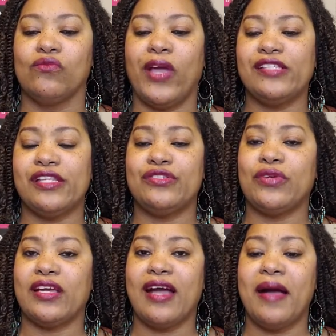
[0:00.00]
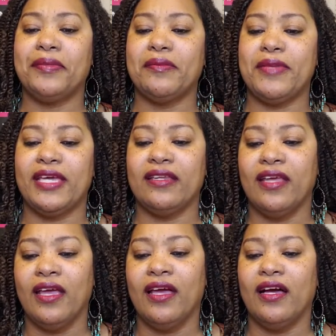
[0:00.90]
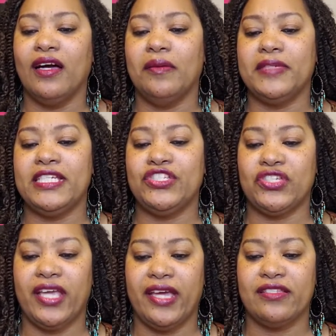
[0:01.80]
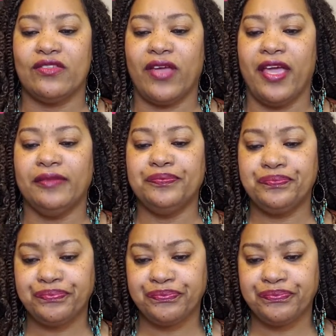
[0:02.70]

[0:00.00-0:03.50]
ways that you can compliment each guest, okay?